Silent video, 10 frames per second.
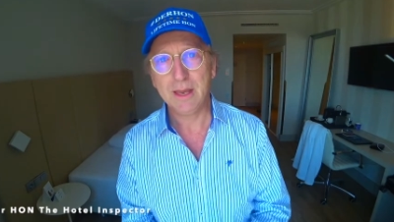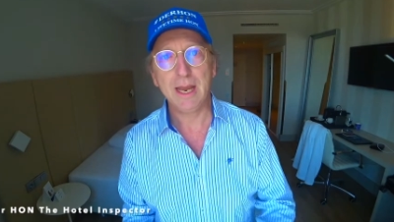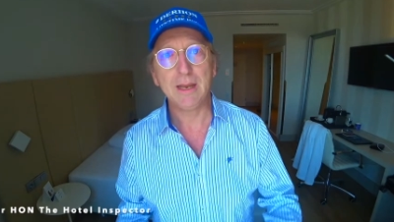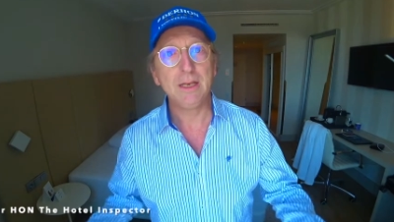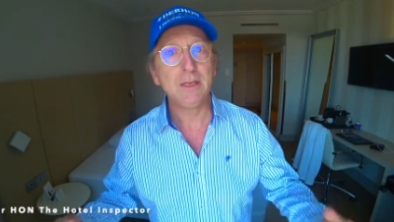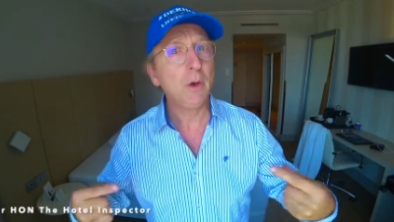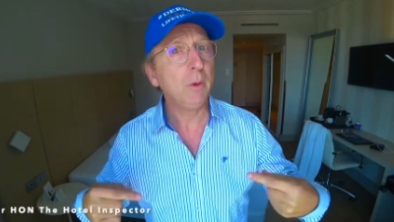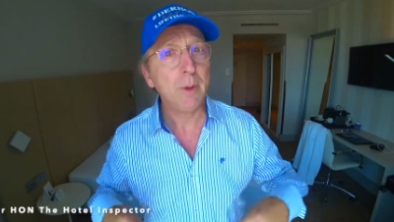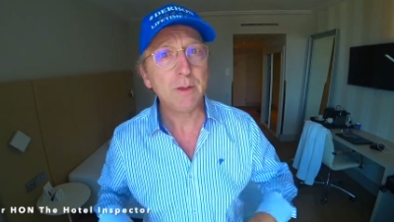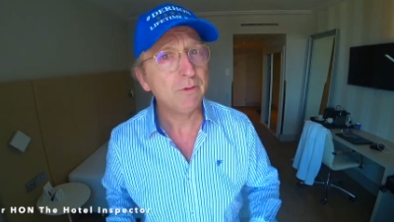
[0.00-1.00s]
And it's
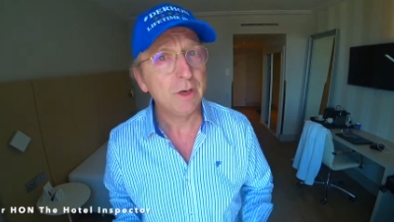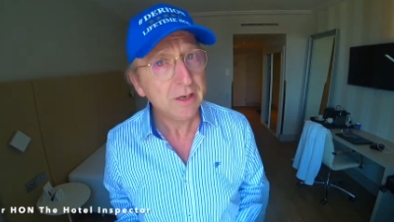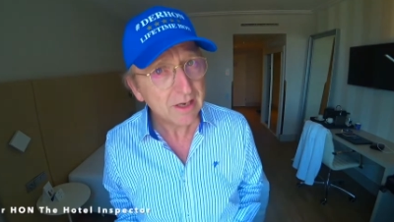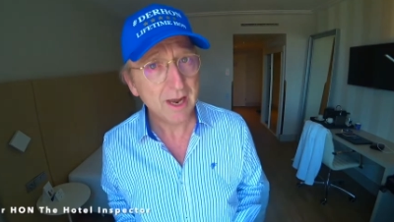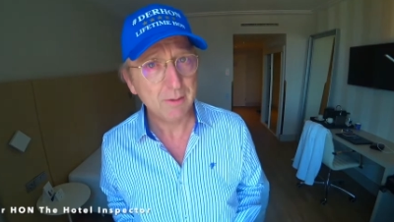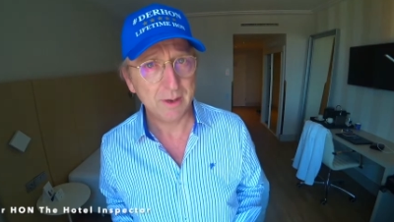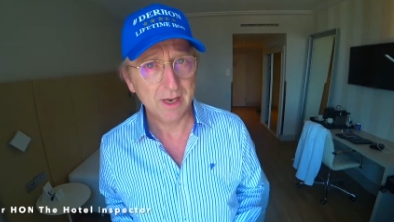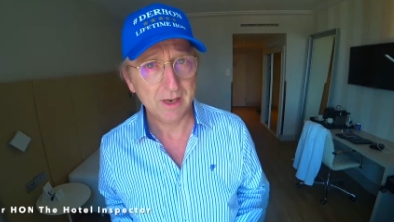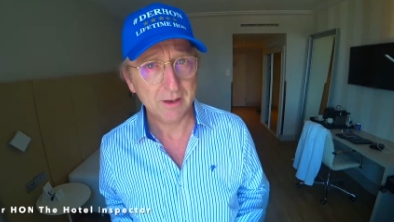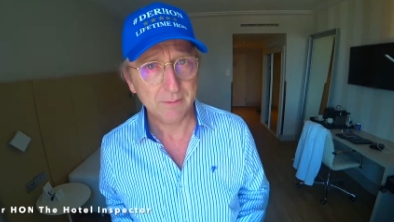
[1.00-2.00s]
not my first time
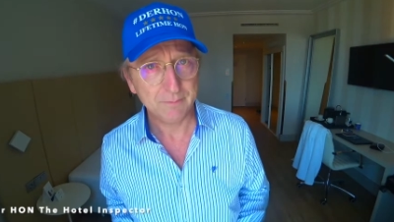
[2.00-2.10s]
here.